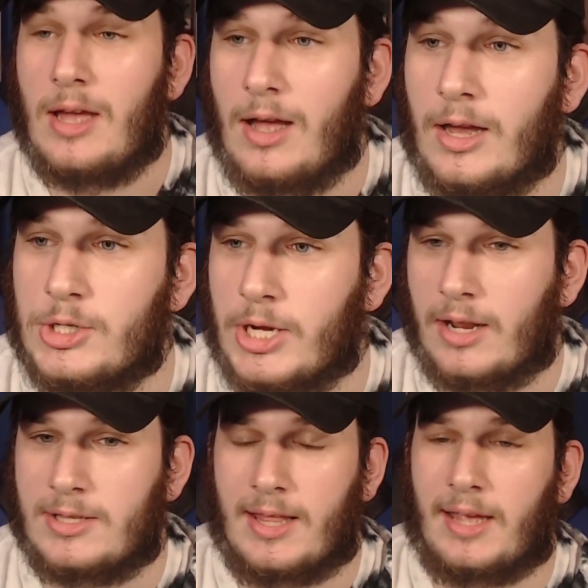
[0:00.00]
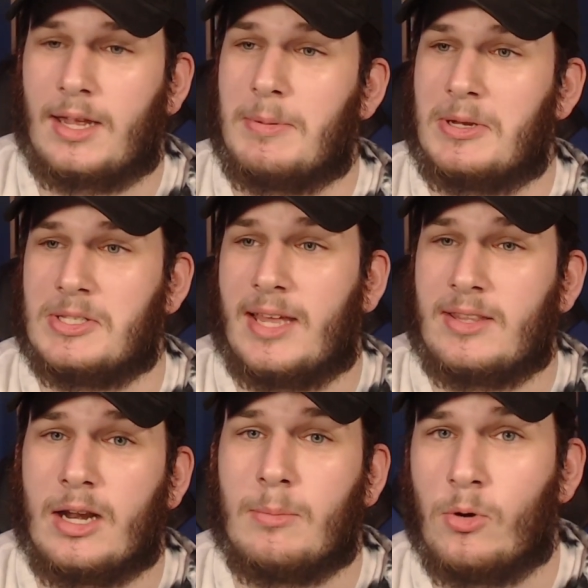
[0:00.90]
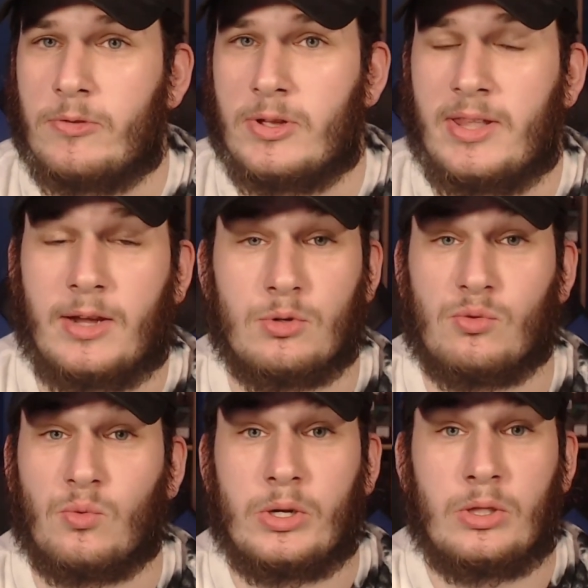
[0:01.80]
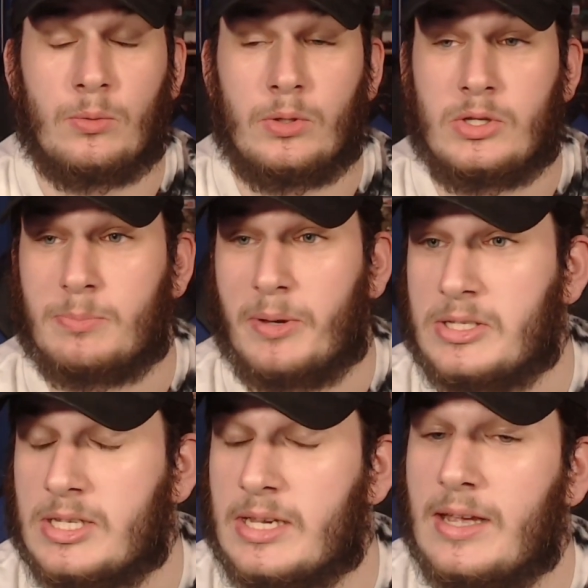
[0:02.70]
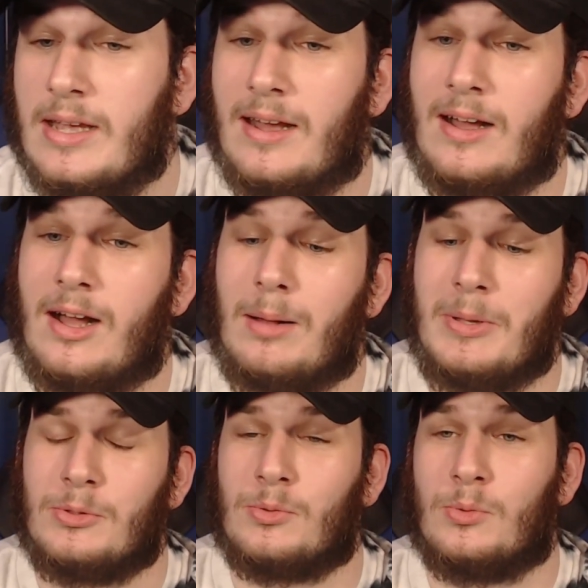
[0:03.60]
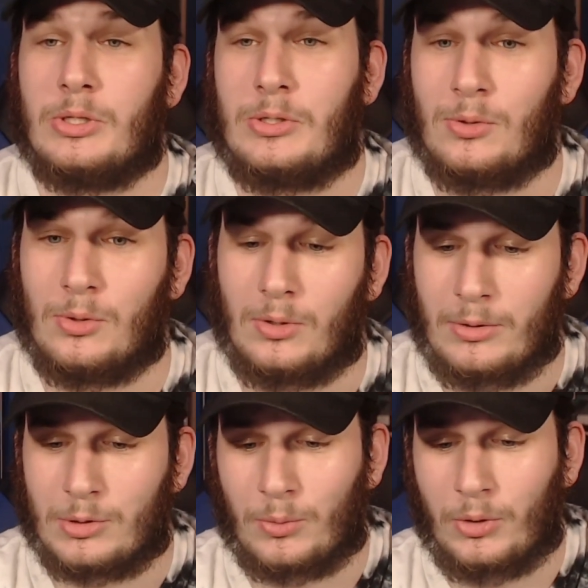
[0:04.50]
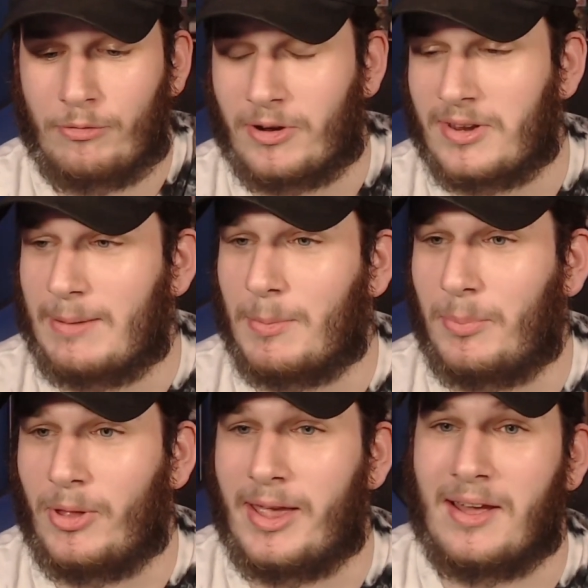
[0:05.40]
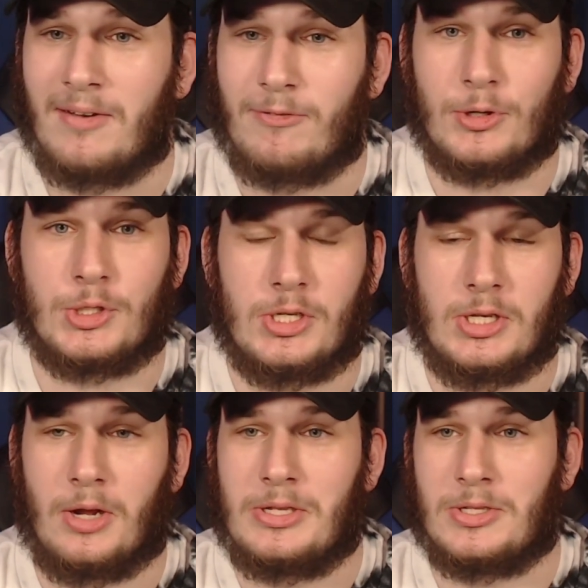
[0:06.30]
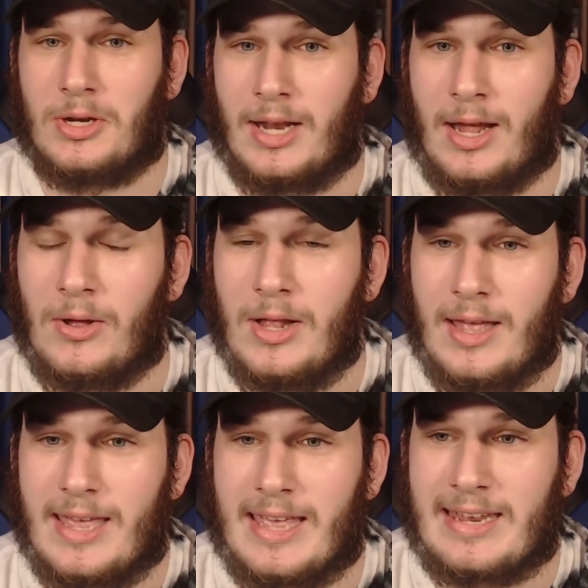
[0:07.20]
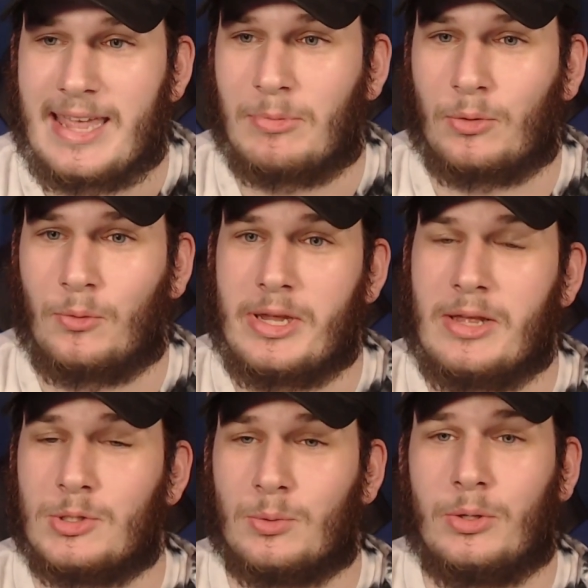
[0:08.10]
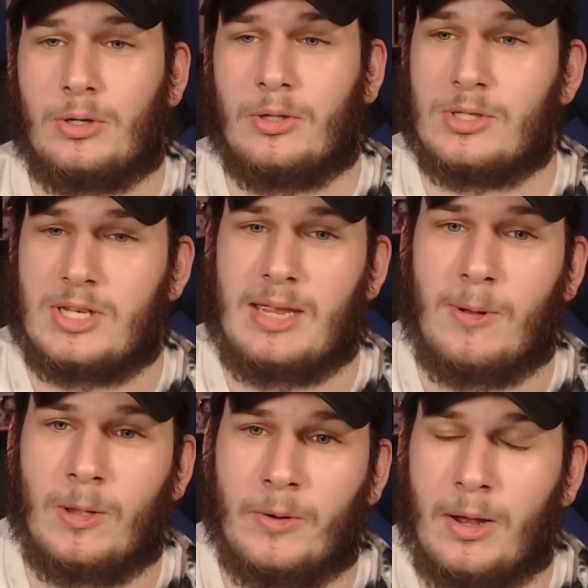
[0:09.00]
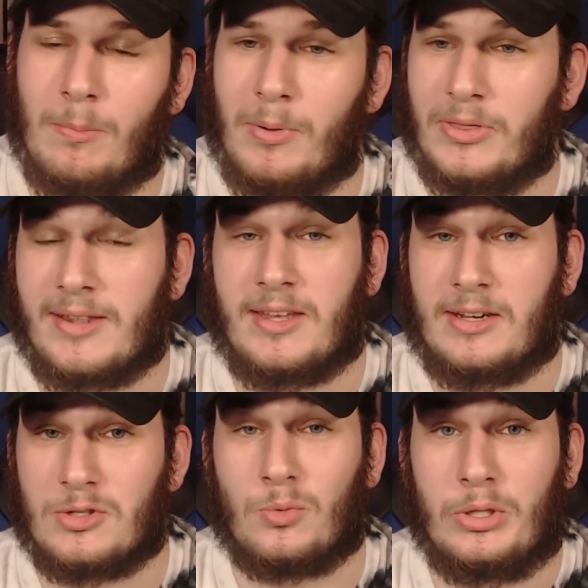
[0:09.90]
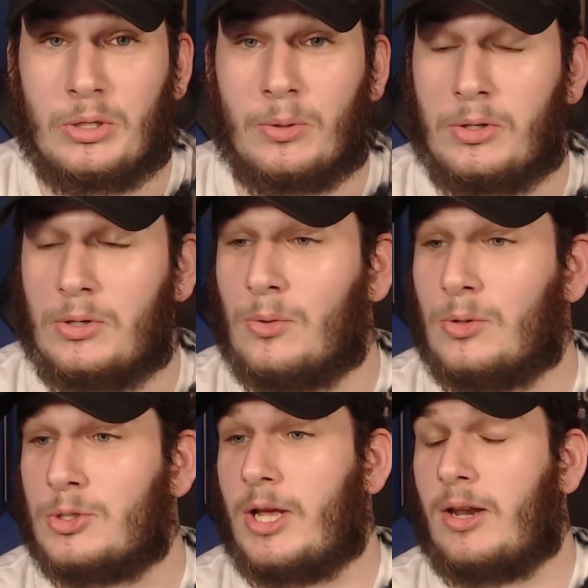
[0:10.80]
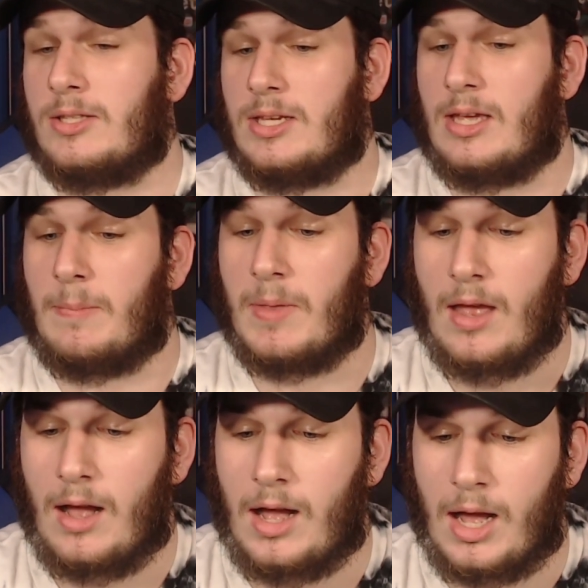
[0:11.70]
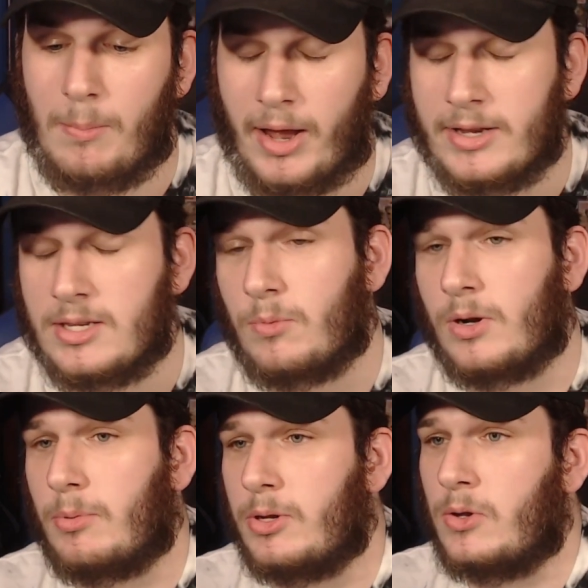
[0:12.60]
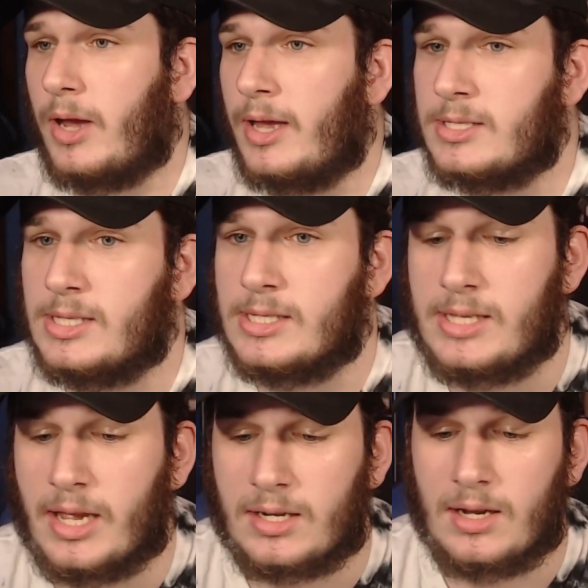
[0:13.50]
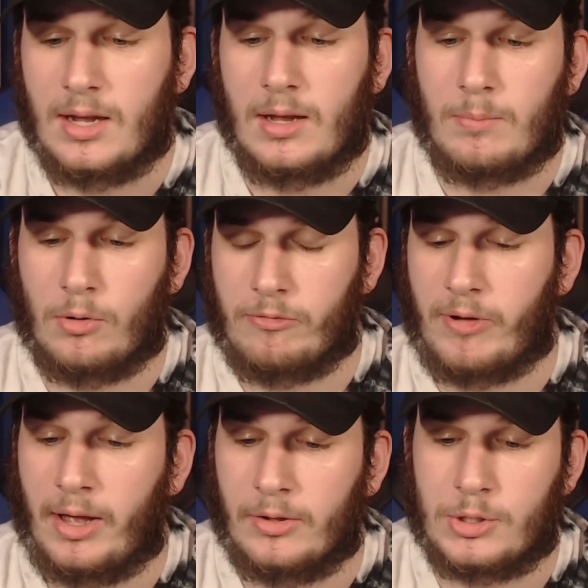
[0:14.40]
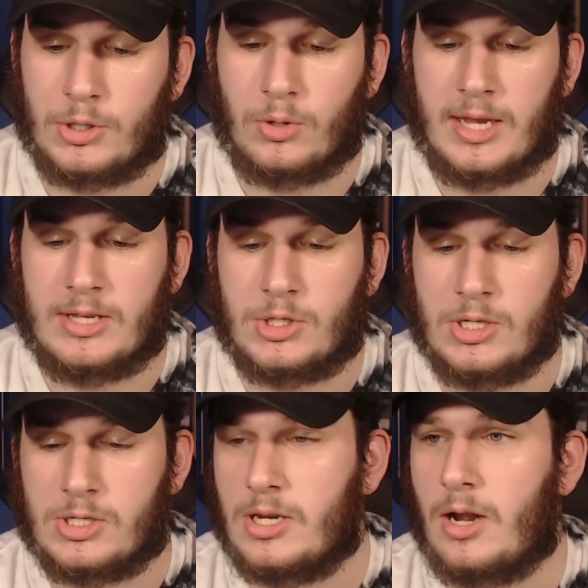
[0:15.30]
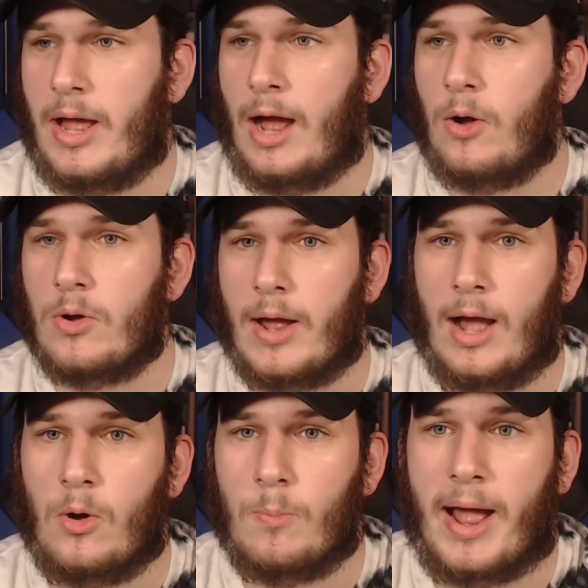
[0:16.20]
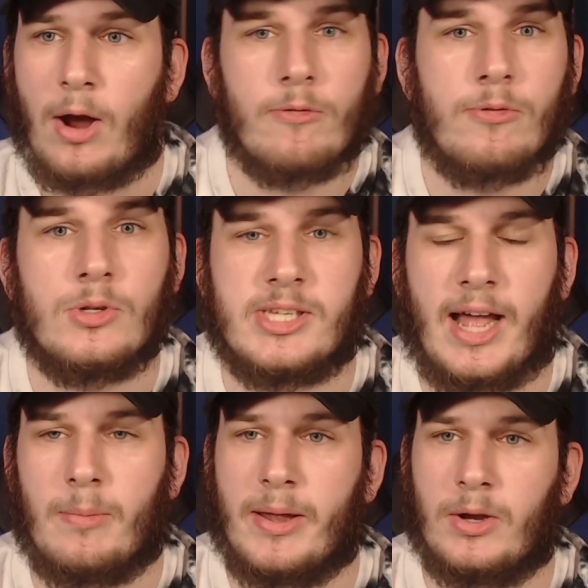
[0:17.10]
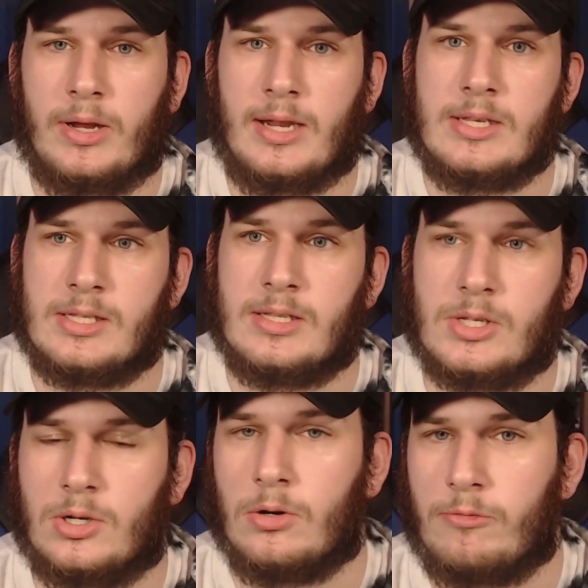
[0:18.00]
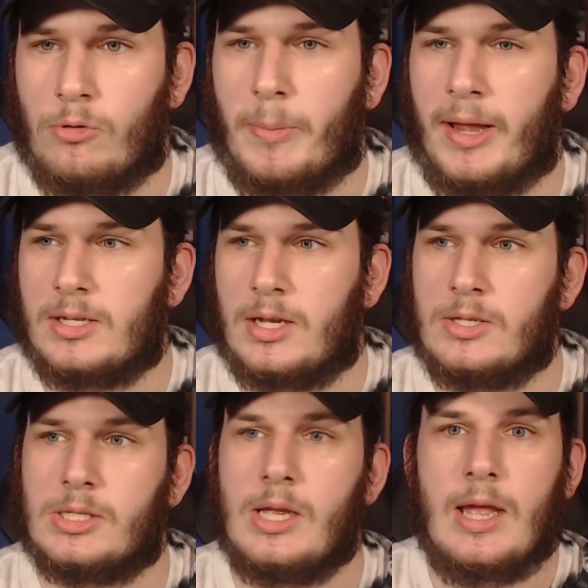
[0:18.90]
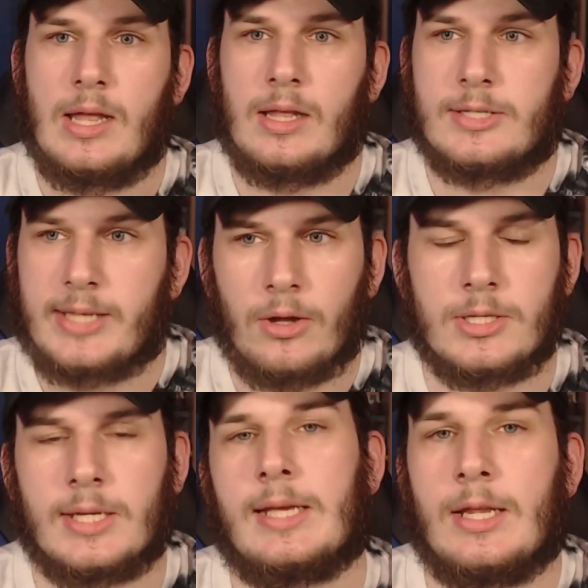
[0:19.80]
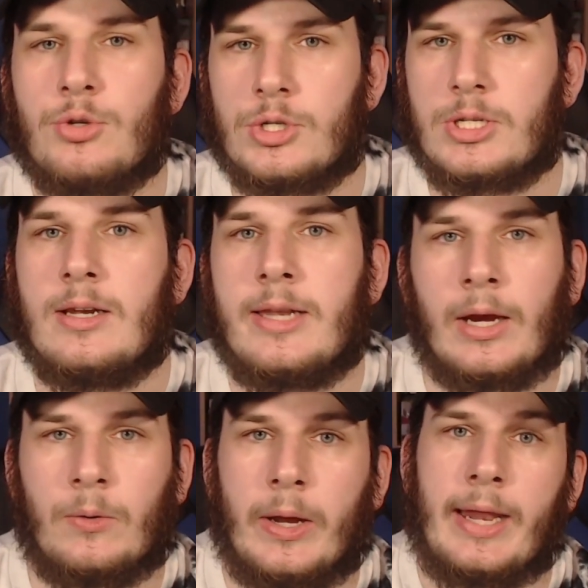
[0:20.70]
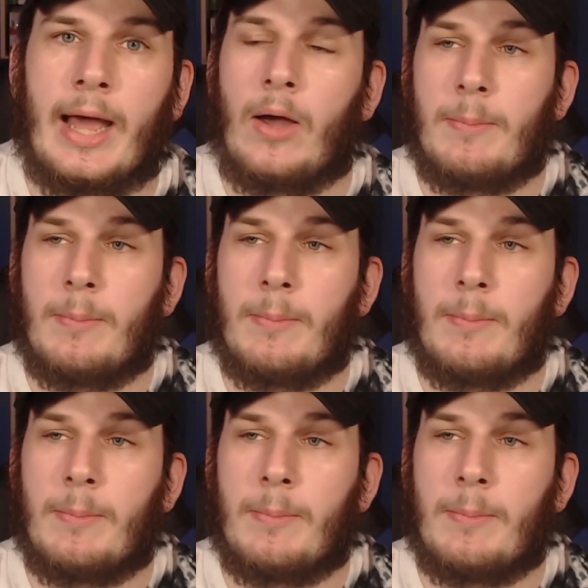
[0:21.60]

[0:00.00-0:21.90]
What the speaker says: Shout out to that guy because that Dinomorphia deck was really spicy. It was really cool. It was a really fun game to play. Unfortunately, he took it out in game 3. It was a really close game all around, but that deck is really cool. Shout out to him. But I did want to bring you guys this deck profile to showcase just how powerful Salamangreat is in this card format, because Sal's like an interesting deck right now.